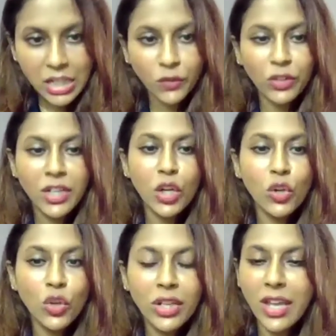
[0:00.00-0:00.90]
If you take a
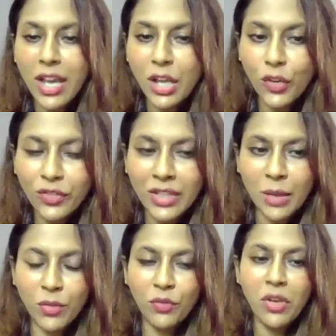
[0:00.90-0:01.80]
good care of
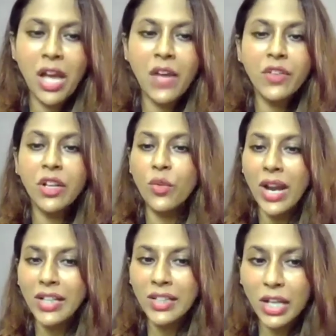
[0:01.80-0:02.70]
them, if you're having a
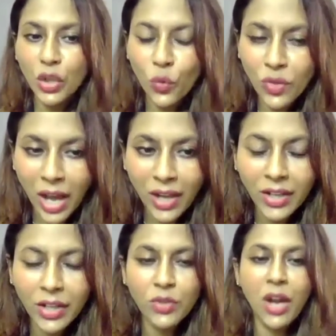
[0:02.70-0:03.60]
right kind of
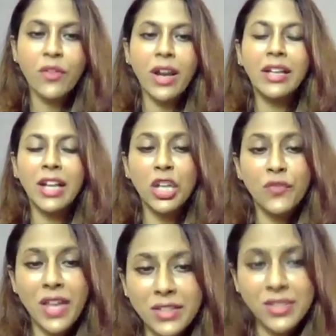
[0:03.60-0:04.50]
diet, you have right kind
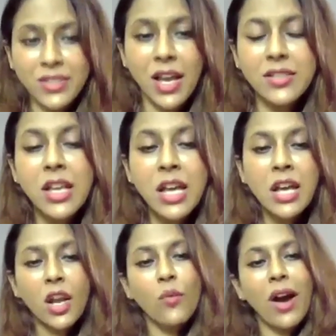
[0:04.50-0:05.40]
of exercise.
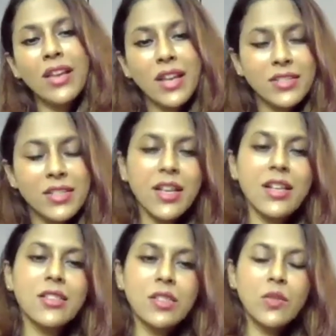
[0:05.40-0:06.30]
Now, why
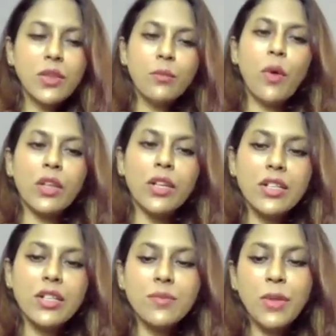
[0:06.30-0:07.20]
exercise is so
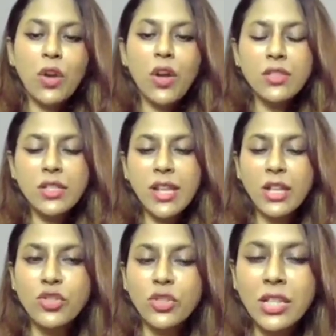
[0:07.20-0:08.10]
important is because it
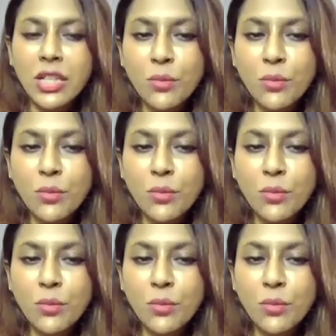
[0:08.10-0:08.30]
actually